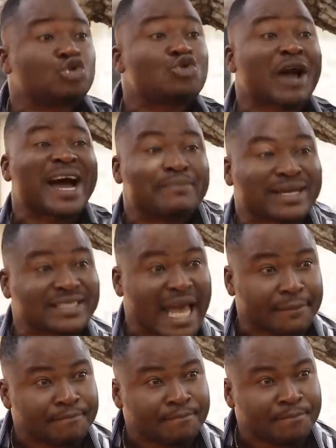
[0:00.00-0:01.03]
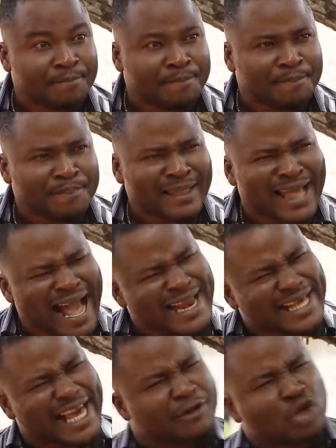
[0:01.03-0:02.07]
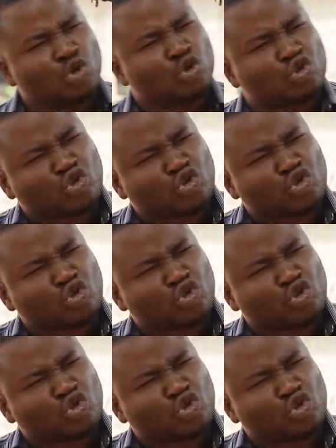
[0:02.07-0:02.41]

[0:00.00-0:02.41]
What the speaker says: would you have had my time? And again, you